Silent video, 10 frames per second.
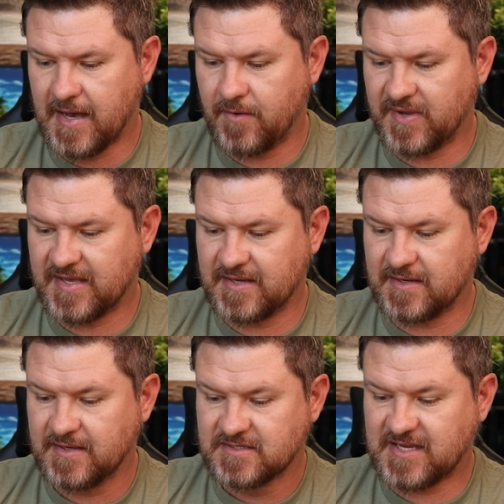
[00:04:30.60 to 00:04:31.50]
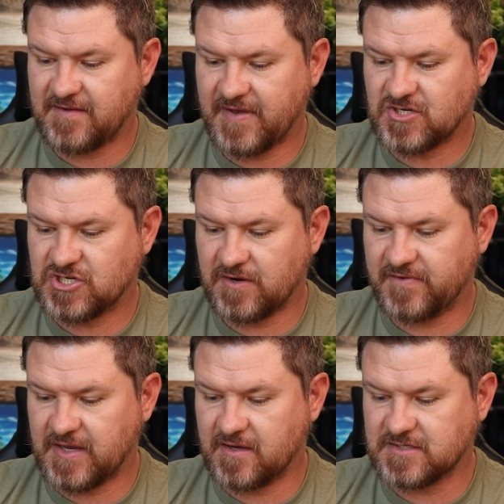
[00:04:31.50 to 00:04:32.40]
We can save and share
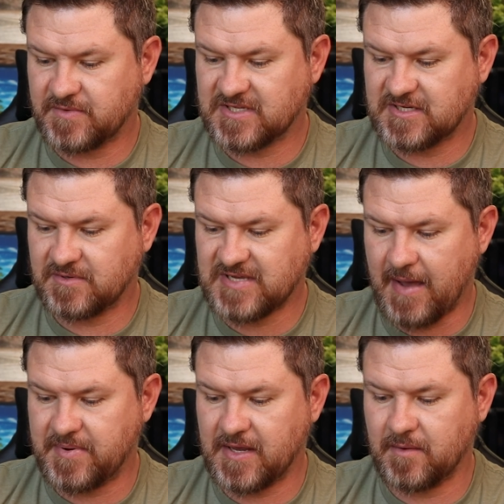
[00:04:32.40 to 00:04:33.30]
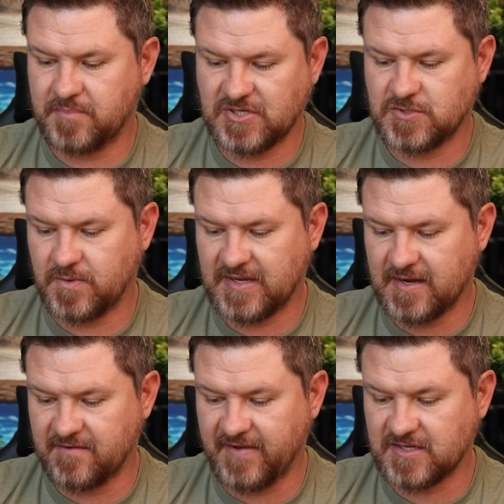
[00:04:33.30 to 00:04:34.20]
videos, and we can see what's happening
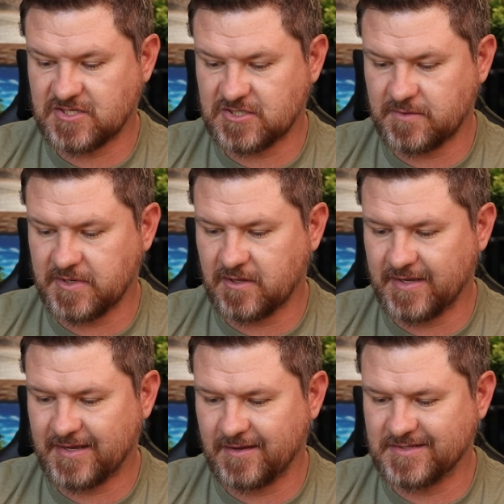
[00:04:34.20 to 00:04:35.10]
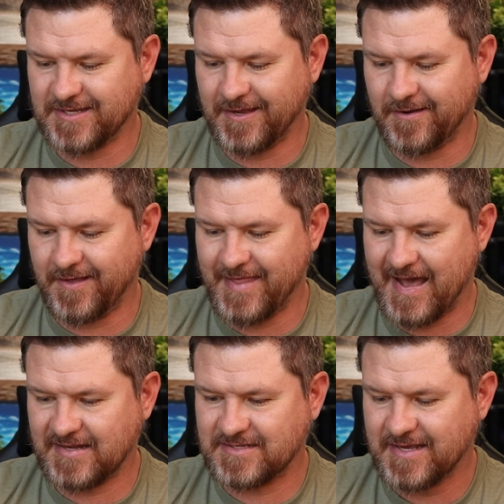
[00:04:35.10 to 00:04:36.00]
between events. So I'm gonna click done on
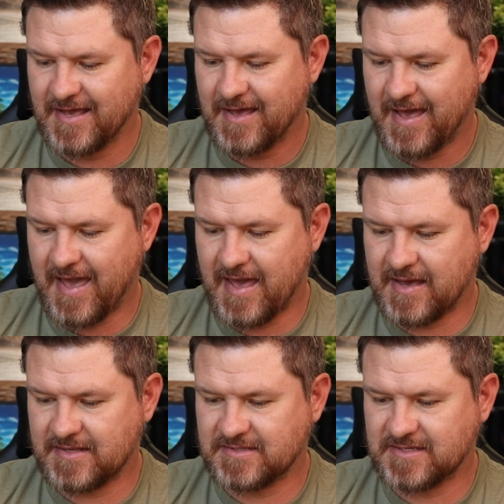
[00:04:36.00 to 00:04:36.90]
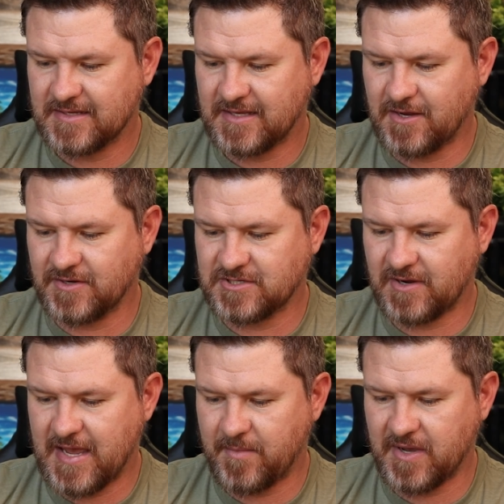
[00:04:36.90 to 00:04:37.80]
that. And here is our
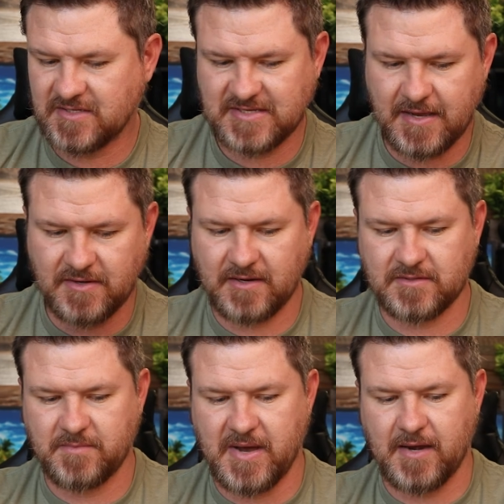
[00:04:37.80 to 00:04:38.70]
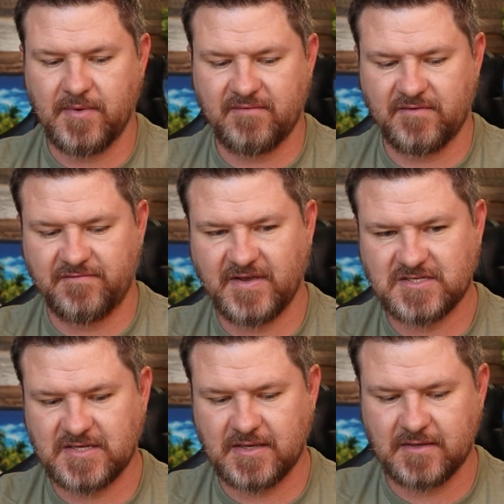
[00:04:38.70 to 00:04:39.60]
camera down here at the bottom. We have it
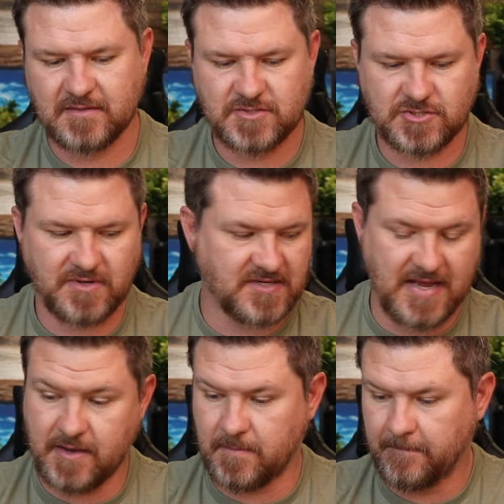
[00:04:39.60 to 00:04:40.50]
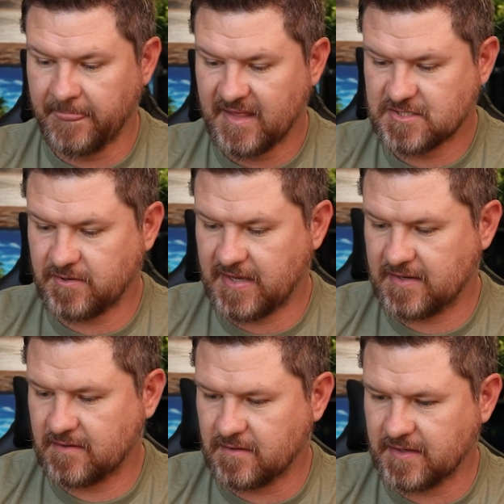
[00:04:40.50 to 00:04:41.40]
facing straight down. Let's go
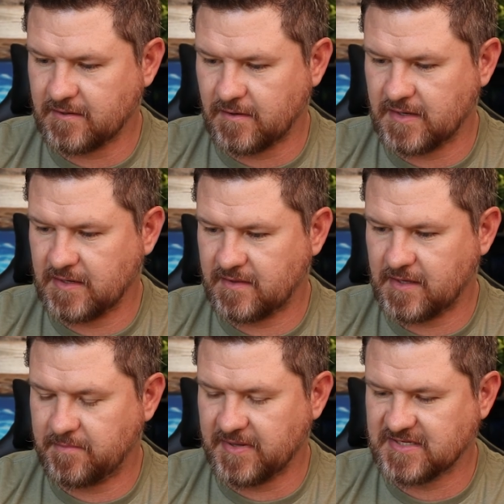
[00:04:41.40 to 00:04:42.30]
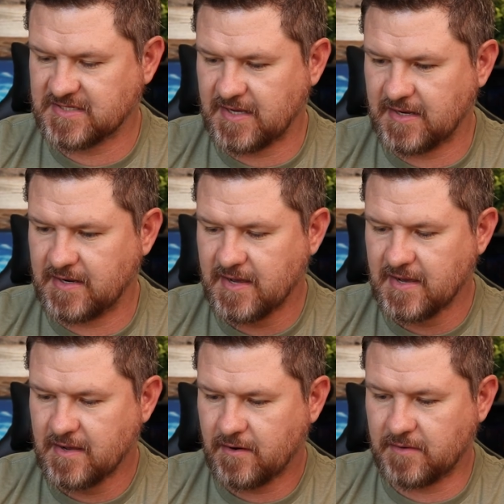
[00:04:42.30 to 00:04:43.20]
ahead and click on the plus sign,
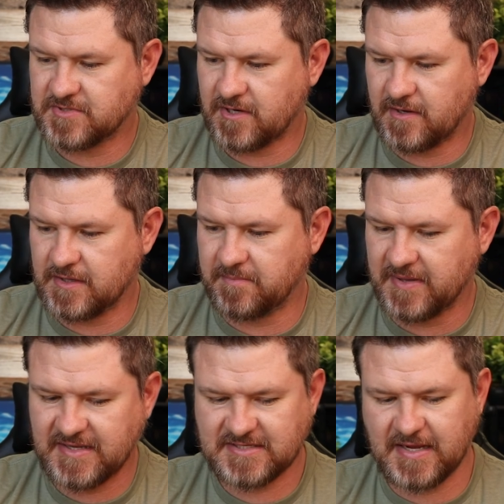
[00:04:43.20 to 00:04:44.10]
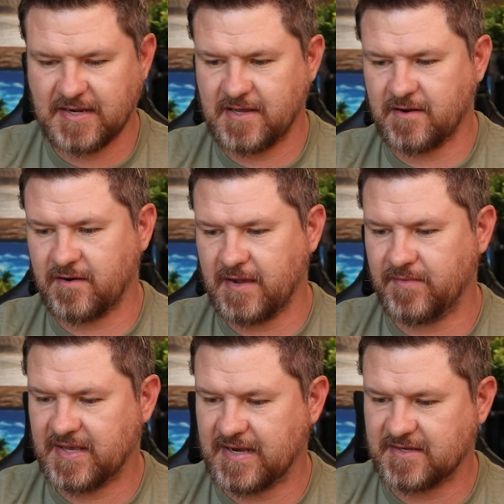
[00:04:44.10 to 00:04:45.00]
or I'm sorry, on the play sign here, and
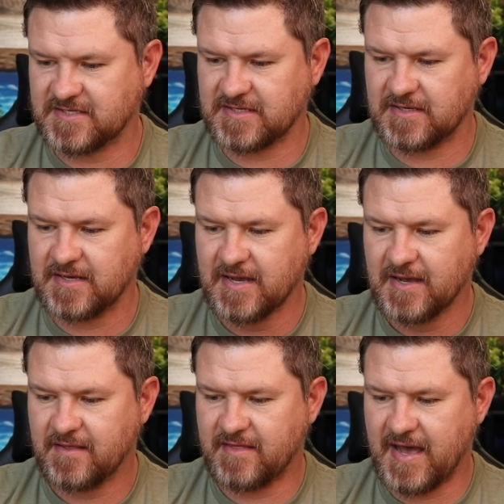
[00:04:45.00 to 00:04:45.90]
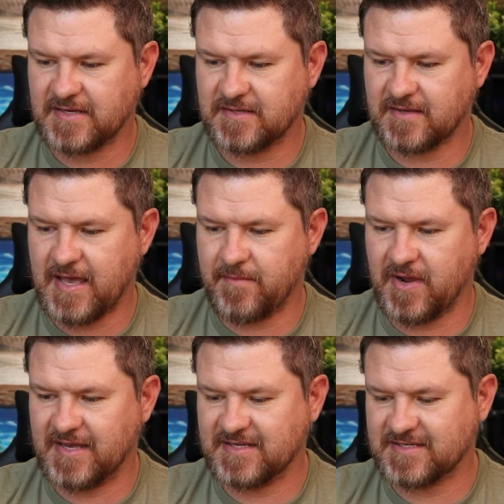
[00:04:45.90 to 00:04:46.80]
we can now see that the
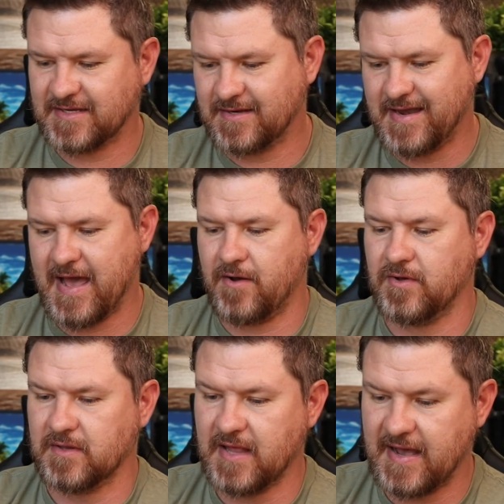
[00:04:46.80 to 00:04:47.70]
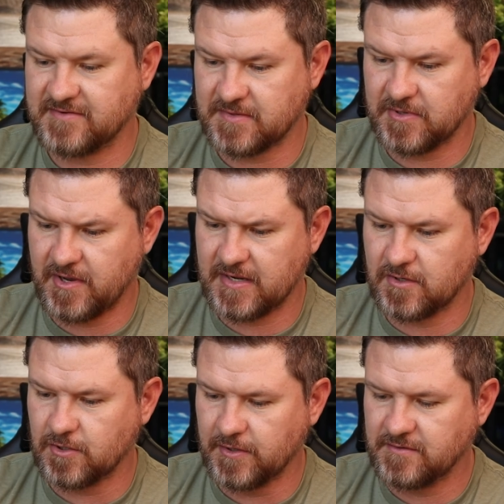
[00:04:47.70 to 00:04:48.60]
camera is now live. So I'm gonna go ahead
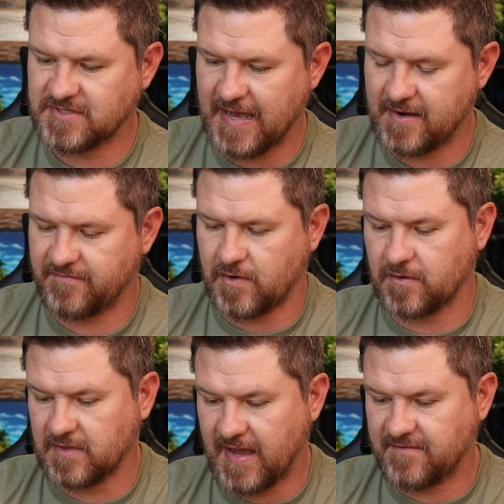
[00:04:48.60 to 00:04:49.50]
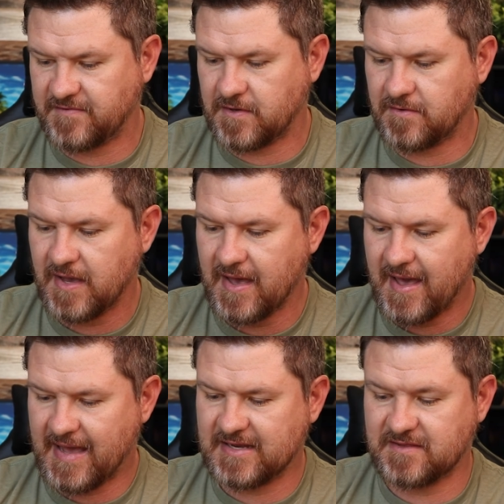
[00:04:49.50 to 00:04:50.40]
and close out of our live view.
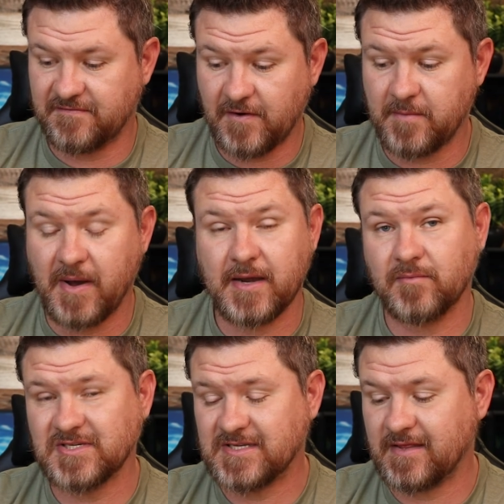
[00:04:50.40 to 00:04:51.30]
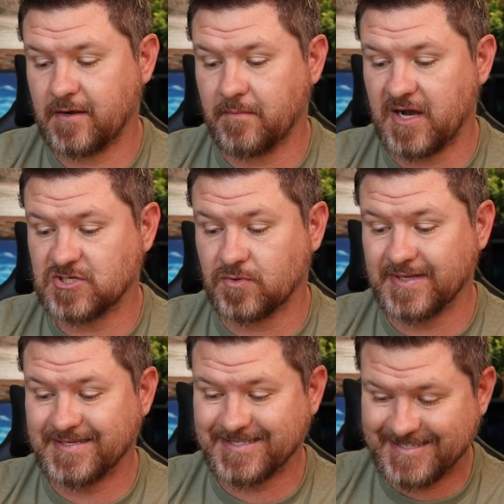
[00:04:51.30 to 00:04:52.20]
And at the very bottom, we see that our
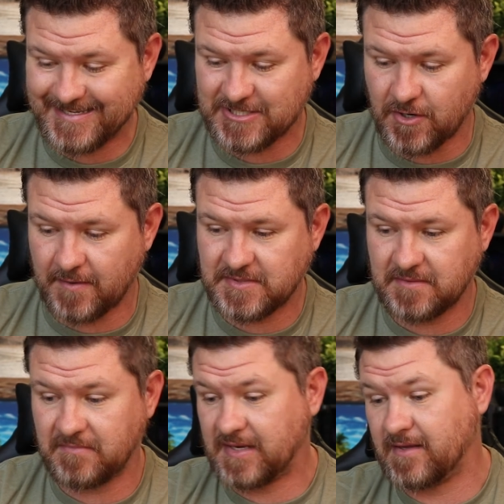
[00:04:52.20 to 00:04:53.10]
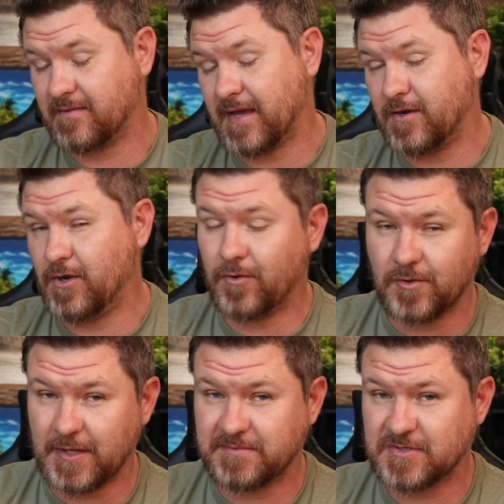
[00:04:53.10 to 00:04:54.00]
module is disarmed, meaning that no
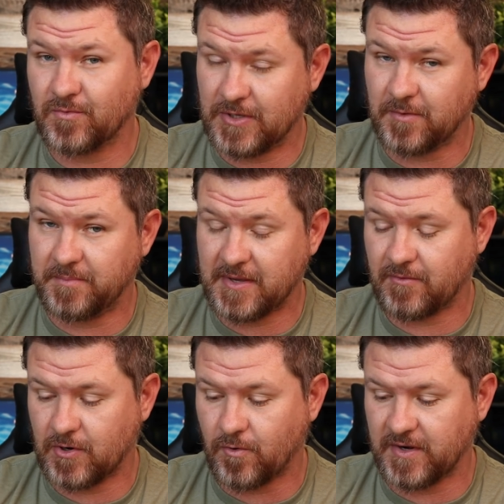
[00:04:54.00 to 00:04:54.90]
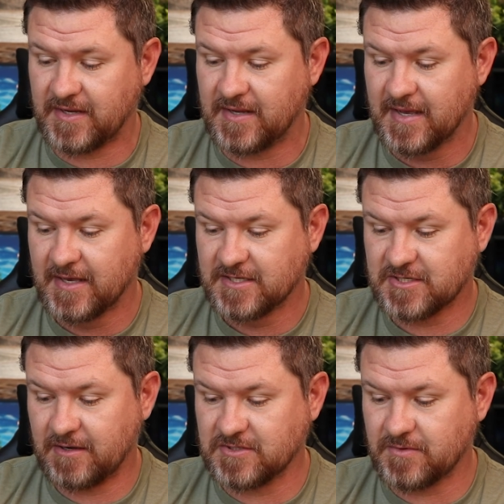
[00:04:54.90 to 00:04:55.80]
clips will be recorded. So
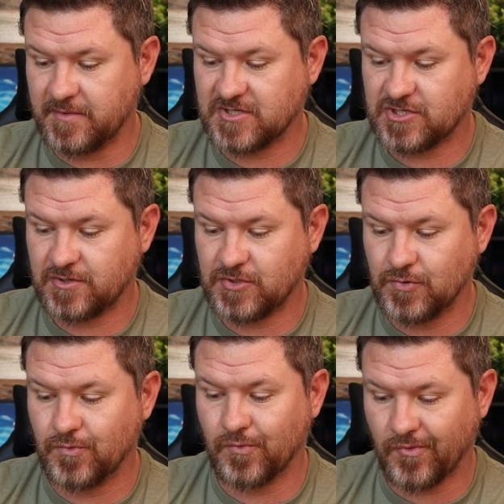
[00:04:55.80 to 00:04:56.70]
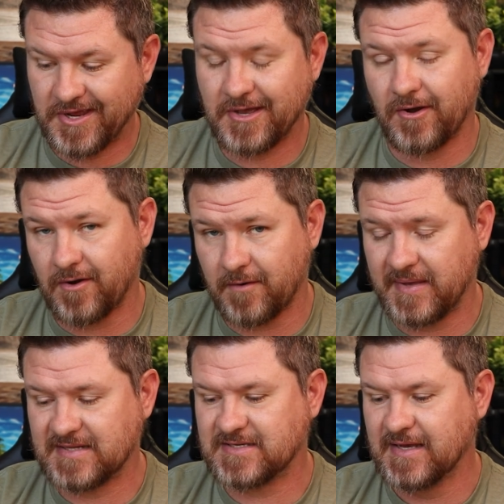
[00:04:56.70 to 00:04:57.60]
you always wanna make sure you rearm
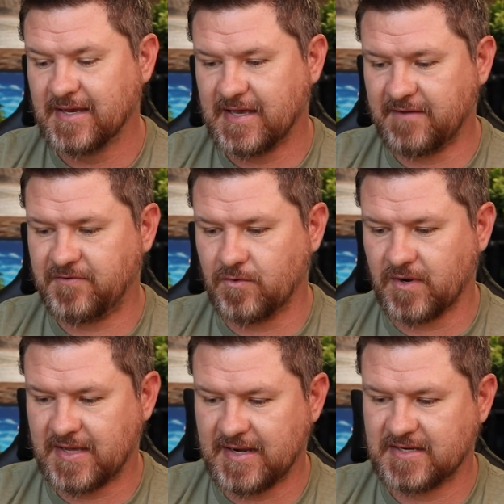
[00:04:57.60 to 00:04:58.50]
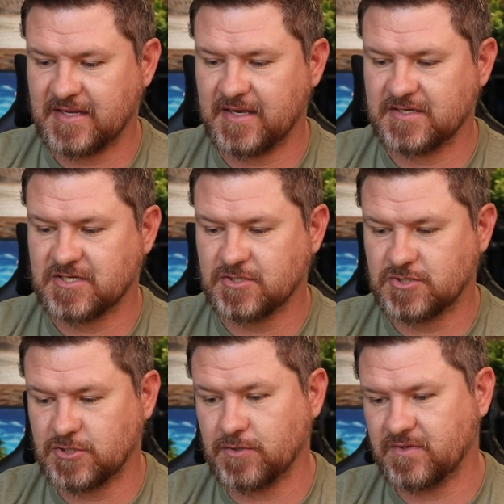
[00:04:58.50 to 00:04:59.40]
it if you are connecting it
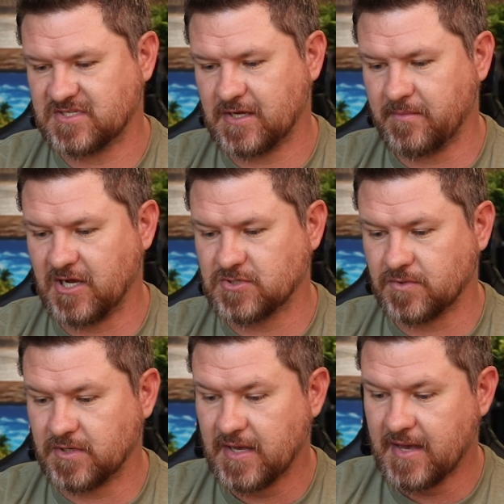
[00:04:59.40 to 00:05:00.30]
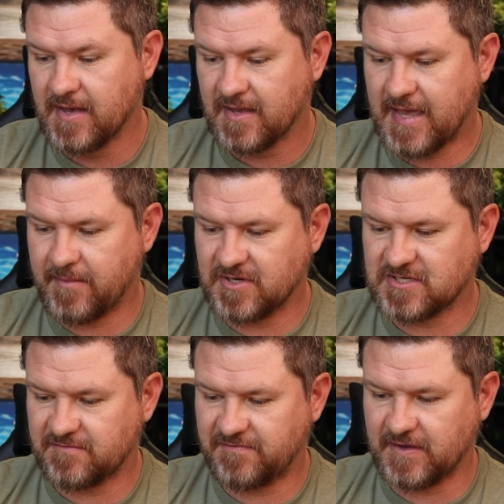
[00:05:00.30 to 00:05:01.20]
to the sync module. Cameras
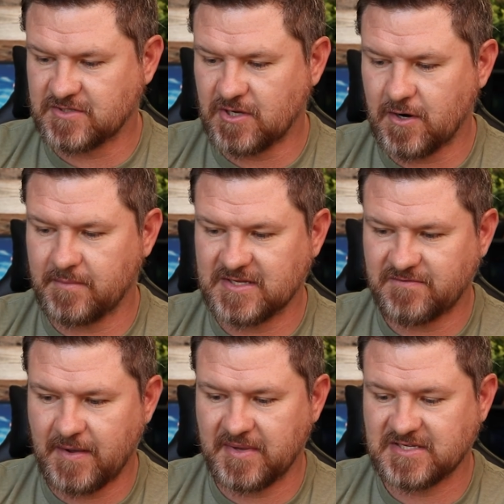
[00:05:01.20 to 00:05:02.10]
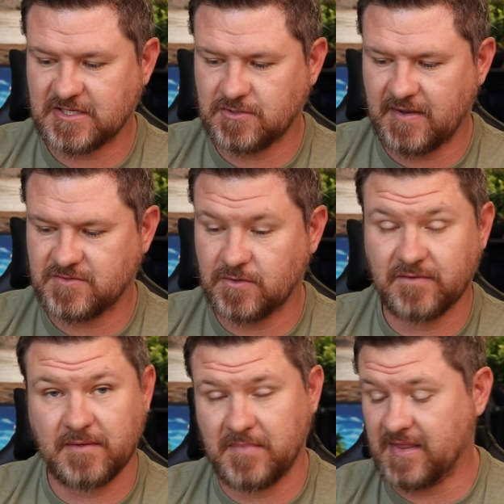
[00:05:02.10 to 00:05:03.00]
fail to arm, that's fine because I do have 2
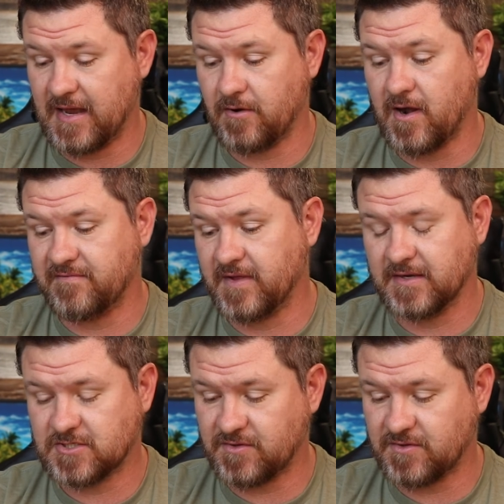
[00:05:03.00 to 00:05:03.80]
of them that are offline.